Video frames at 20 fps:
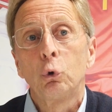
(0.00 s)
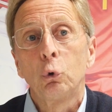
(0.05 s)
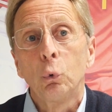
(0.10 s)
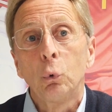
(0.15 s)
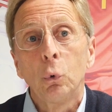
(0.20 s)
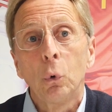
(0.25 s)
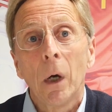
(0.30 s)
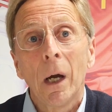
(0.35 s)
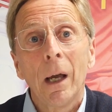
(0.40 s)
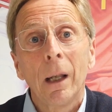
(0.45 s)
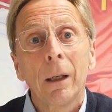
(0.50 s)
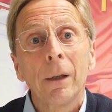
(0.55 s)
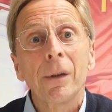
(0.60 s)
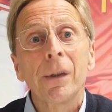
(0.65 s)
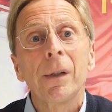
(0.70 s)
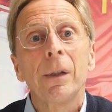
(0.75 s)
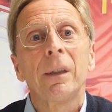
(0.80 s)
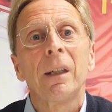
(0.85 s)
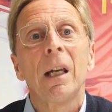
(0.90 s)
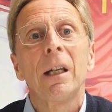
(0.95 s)
to
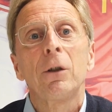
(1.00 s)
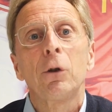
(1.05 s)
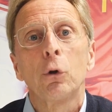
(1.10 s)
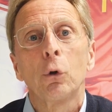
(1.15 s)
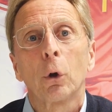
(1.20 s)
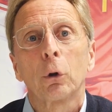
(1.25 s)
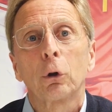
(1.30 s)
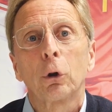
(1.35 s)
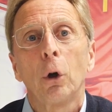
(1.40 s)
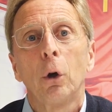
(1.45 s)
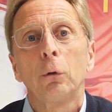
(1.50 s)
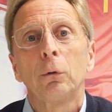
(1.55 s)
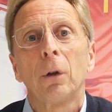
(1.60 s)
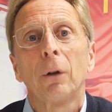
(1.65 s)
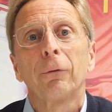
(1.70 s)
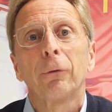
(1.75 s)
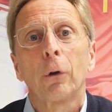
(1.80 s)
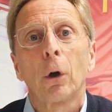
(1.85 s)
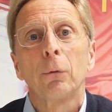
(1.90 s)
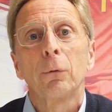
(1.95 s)
elucidate your code
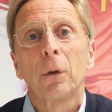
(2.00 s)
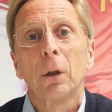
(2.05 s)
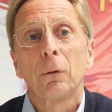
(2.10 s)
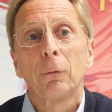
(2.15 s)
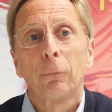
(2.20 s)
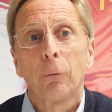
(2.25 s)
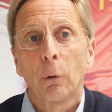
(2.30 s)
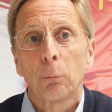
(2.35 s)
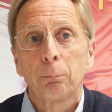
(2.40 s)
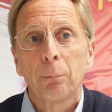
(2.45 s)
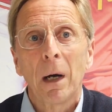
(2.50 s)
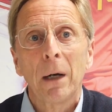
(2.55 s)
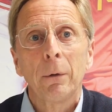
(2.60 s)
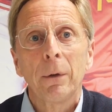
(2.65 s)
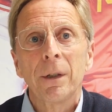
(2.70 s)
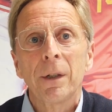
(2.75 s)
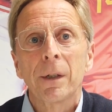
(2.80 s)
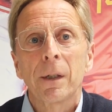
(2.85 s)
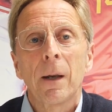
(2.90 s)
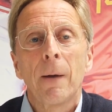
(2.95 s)
of conduct for
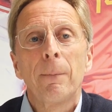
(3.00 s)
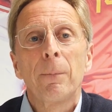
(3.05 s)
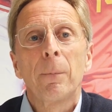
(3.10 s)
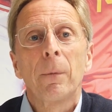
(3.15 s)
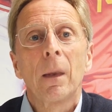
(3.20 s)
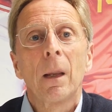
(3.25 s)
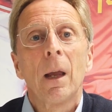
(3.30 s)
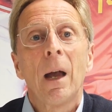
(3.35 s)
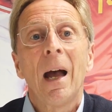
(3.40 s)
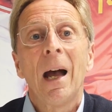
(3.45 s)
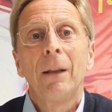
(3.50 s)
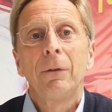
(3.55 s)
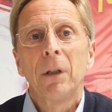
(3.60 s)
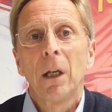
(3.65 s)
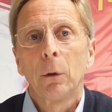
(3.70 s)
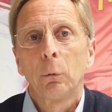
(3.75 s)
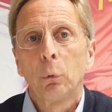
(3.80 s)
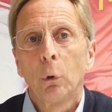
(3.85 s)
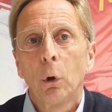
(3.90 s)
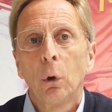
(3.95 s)
parents and
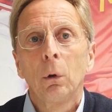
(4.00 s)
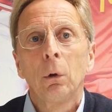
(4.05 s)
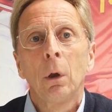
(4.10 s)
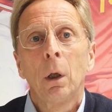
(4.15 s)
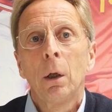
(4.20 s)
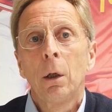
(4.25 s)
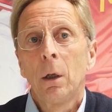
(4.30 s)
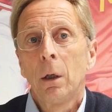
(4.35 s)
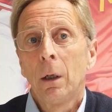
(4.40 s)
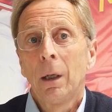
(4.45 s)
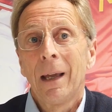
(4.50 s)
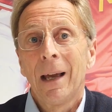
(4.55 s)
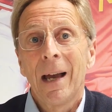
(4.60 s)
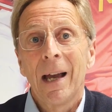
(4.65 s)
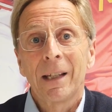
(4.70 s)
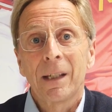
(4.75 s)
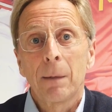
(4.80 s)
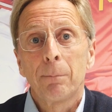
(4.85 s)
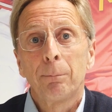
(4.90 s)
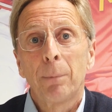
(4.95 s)
their role
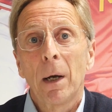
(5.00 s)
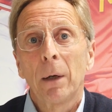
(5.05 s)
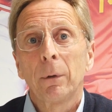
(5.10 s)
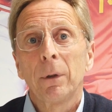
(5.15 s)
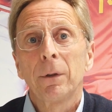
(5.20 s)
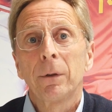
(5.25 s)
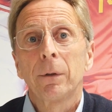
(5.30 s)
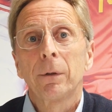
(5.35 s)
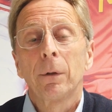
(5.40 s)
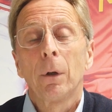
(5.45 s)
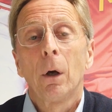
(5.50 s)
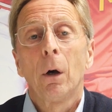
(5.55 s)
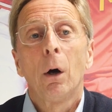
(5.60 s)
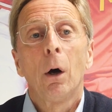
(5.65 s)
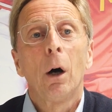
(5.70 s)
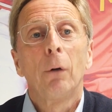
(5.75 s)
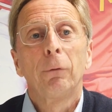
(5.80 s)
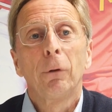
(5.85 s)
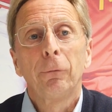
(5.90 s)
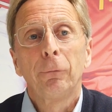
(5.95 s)
as a parent
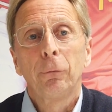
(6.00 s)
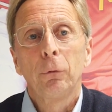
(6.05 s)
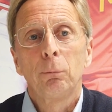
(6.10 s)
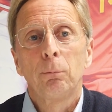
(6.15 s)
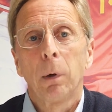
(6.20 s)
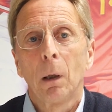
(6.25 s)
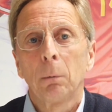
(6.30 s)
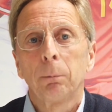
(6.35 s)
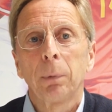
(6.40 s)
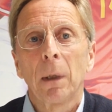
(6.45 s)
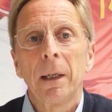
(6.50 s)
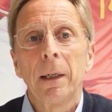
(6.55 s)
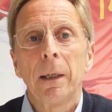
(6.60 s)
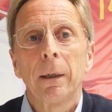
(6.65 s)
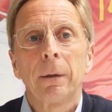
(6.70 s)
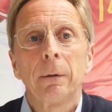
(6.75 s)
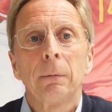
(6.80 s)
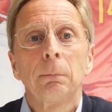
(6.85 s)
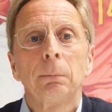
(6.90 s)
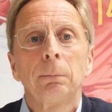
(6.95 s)
of a football
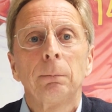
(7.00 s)
player.